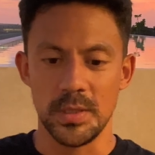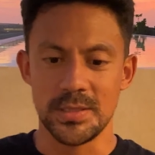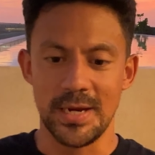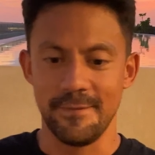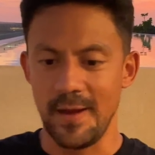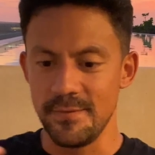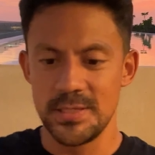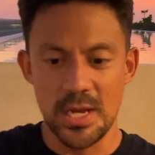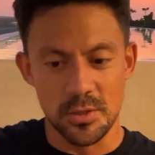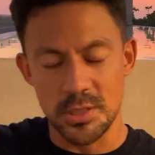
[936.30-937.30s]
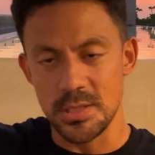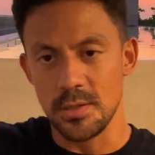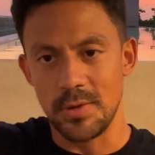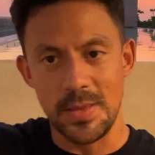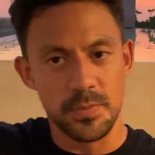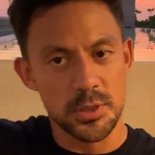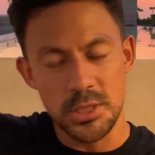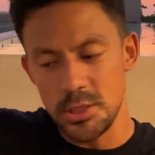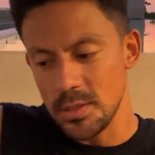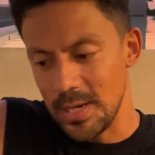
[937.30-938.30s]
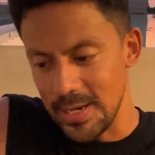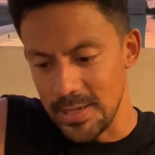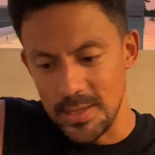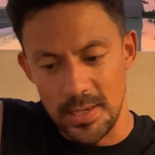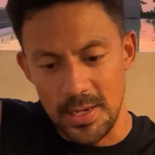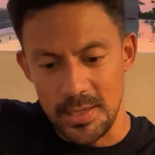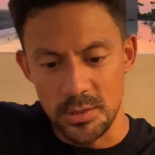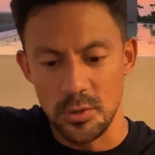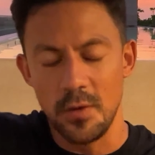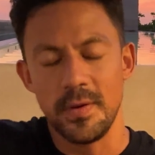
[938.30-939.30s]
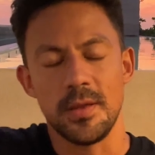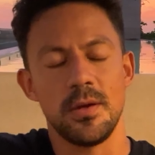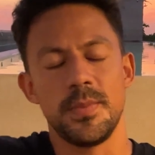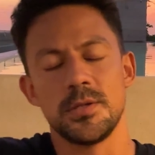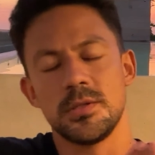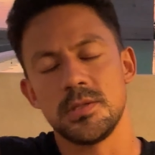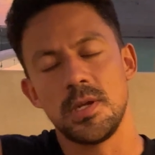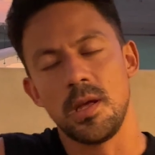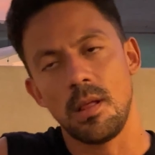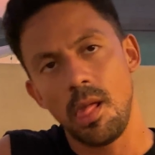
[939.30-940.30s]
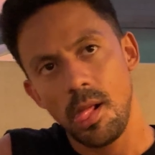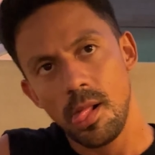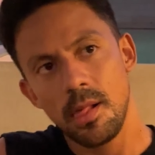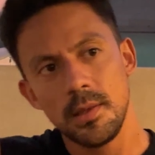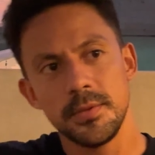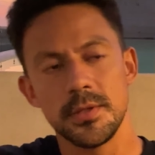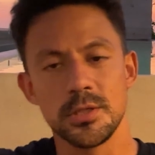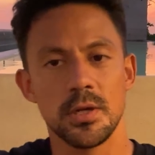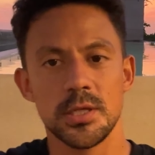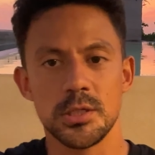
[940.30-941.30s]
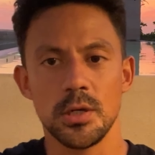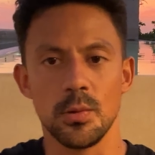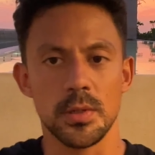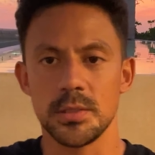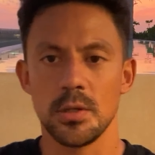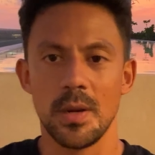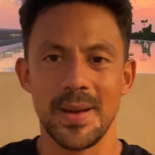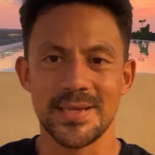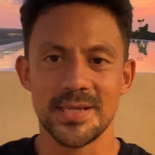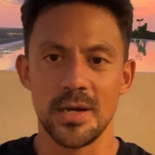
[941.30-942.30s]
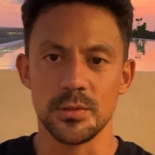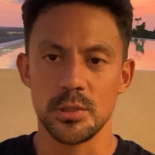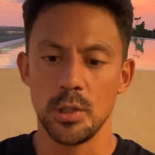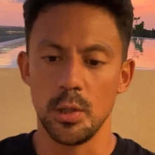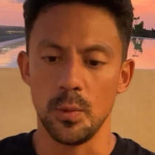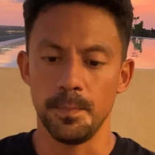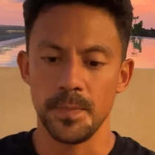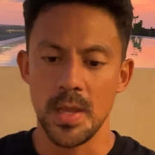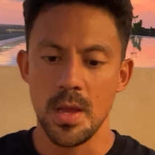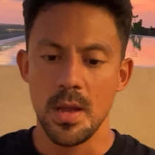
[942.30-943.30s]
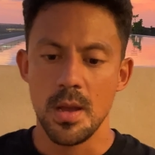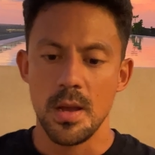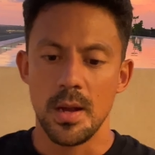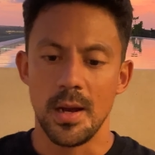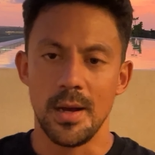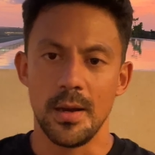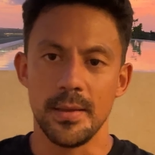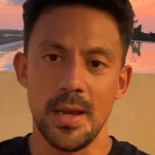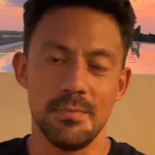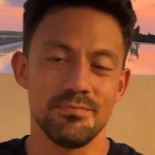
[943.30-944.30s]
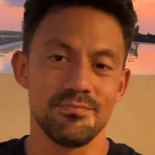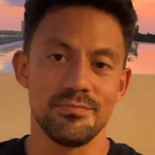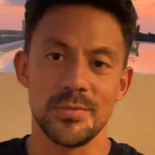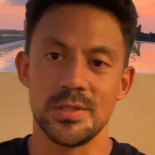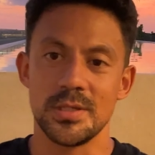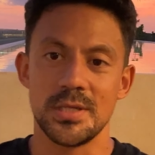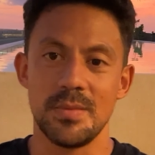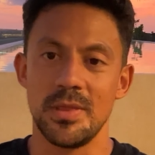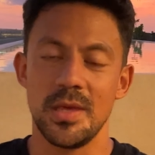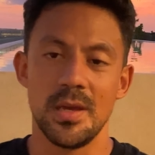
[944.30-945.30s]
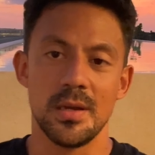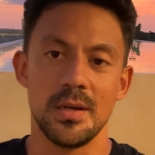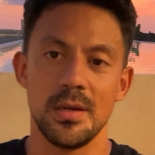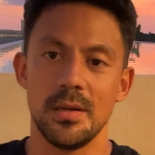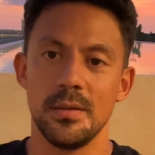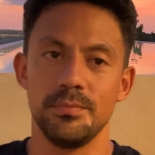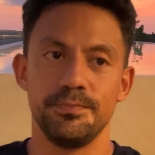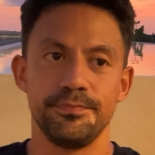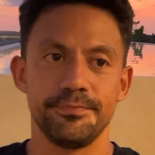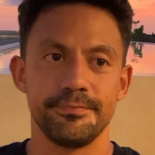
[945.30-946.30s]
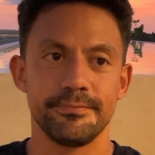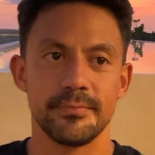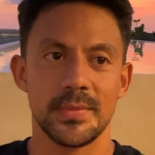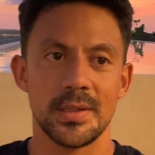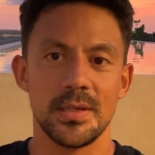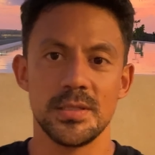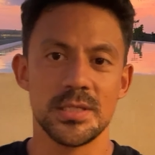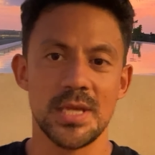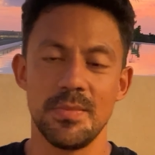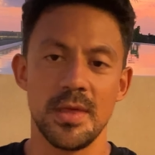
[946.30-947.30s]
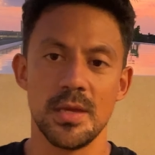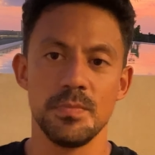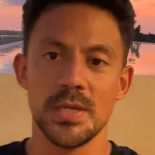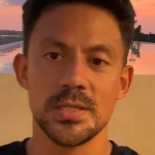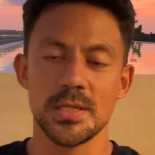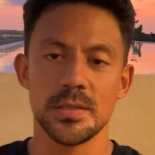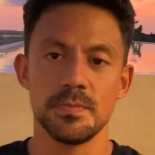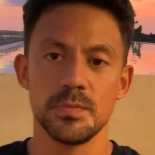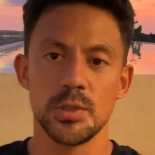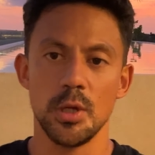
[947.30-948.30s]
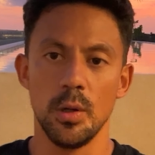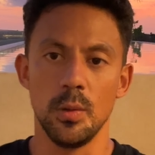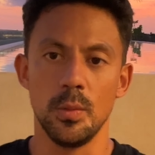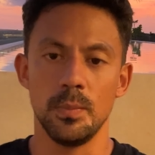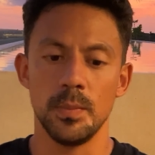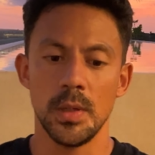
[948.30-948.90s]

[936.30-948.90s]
It's like 5 seconds in the right position, and it's over. The other person is like, it's gonna choke, it's gonna pass out. So yeah, it's the same thing. It's the same thing in business. So